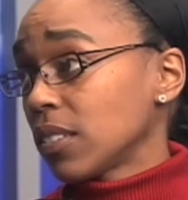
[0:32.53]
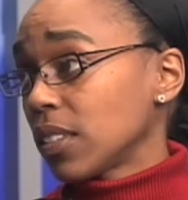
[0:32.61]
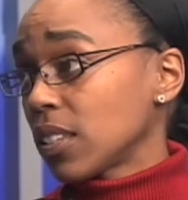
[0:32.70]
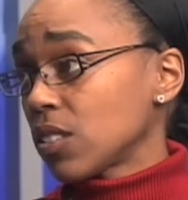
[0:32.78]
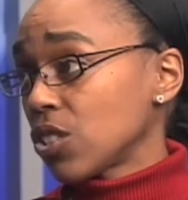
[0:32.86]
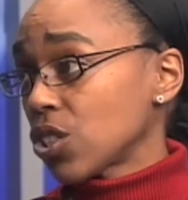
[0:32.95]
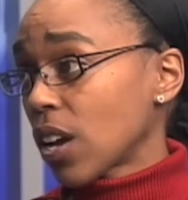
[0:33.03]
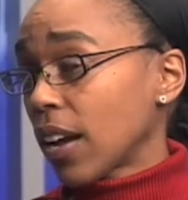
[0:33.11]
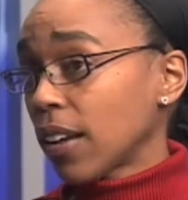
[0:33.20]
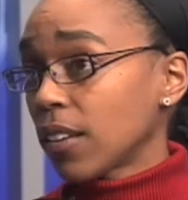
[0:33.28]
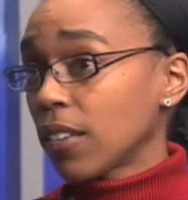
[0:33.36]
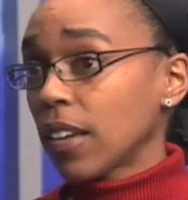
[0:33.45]
as a
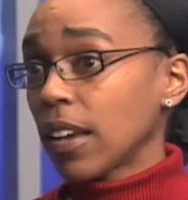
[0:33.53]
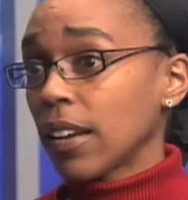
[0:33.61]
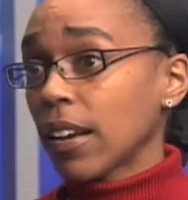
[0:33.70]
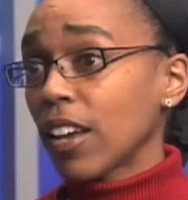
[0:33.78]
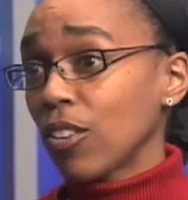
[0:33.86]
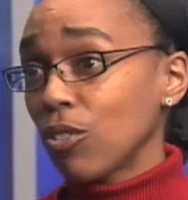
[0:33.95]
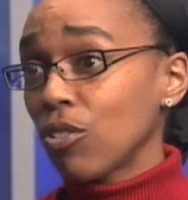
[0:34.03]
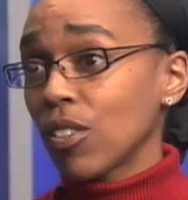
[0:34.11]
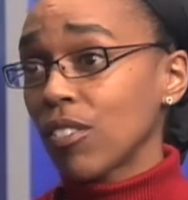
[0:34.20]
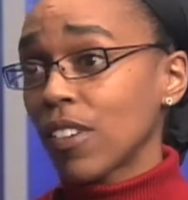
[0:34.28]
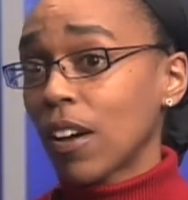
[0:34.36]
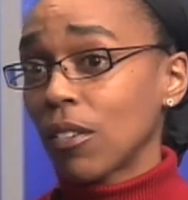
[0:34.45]
child, and I usually
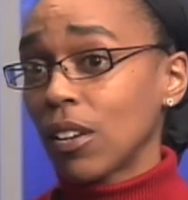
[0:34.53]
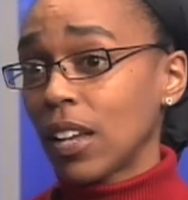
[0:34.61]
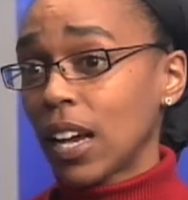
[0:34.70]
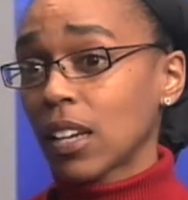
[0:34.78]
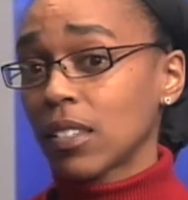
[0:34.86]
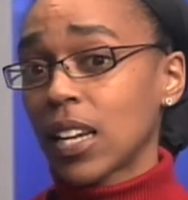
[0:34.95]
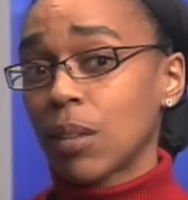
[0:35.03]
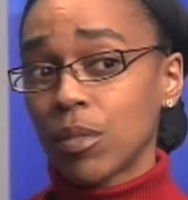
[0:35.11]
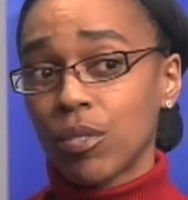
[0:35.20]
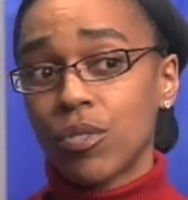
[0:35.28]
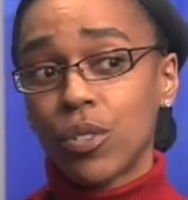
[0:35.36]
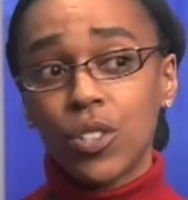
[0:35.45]
found a lot of time,
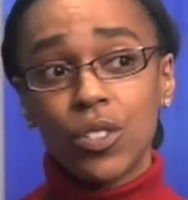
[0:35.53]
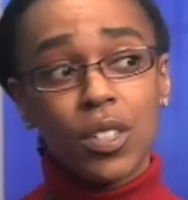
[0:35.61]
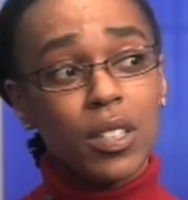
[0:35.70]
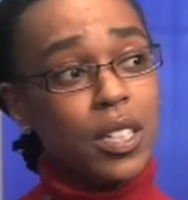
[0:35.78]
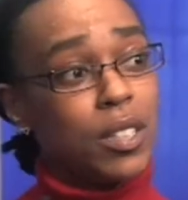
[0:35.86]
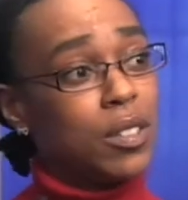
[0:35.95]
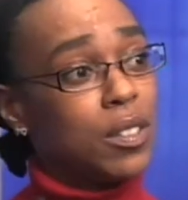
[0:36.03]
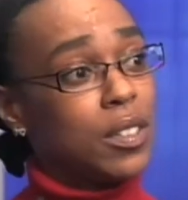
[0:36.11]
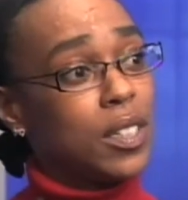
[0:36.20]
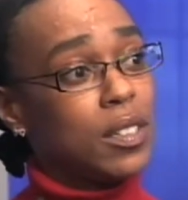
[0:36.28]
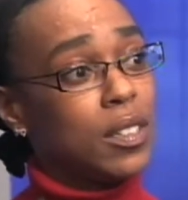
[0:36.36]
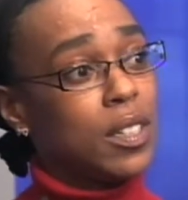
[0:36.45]
unfortunately,
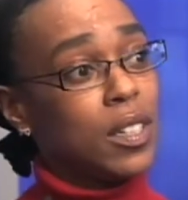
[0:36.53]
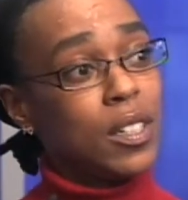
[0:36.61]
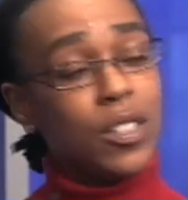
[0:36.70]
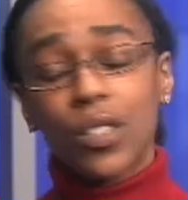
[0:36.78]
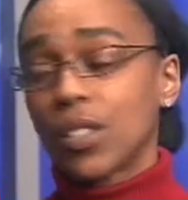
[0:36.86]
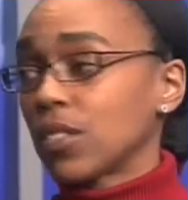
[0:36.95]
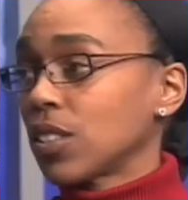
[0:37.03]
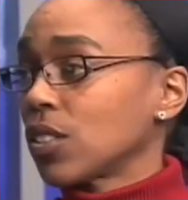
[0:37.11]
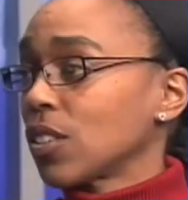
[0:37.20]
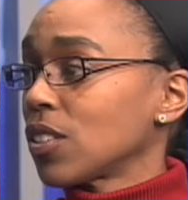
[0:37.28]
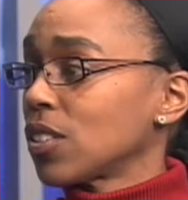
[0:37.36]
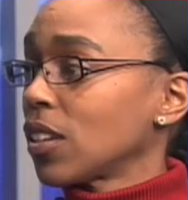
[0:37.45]
during service
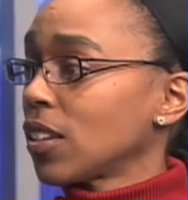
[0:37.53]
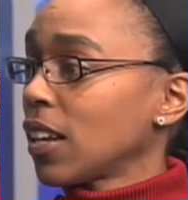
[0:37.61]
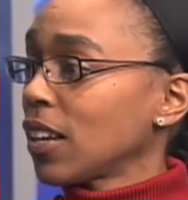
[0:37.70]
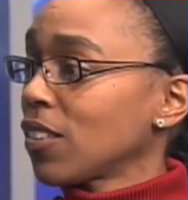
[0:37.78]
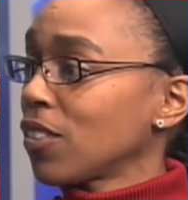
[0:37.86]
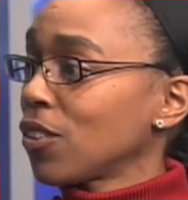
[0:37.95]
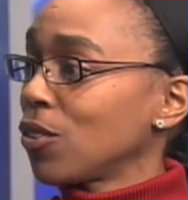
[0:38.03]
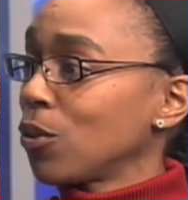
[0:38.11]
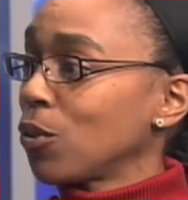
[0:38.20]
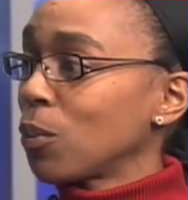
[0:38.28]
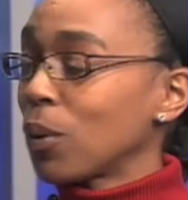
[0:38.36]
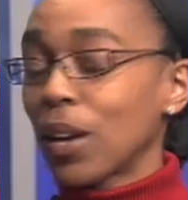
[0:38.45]
on Sundays to
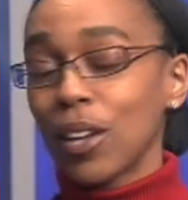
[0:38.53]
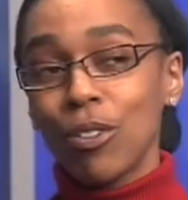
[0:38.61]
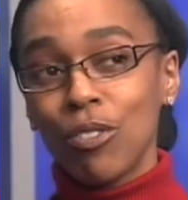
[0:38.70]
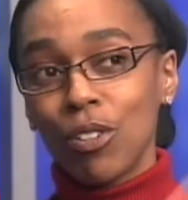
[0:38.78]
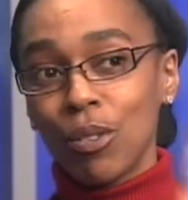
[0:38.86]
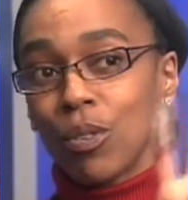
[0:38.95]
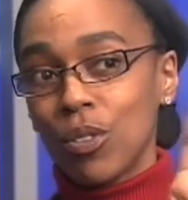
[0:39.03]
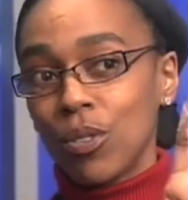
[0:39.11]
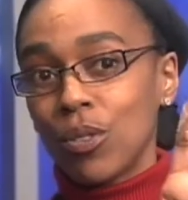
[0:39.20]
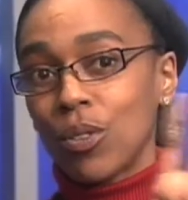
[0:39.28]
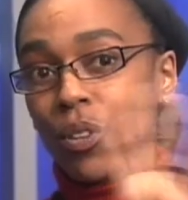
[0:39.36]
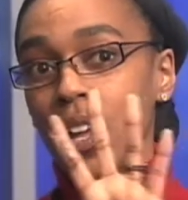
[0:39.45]
doodle, but I usually would
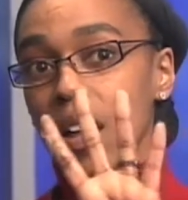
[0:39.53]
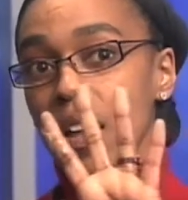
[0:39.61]
doodle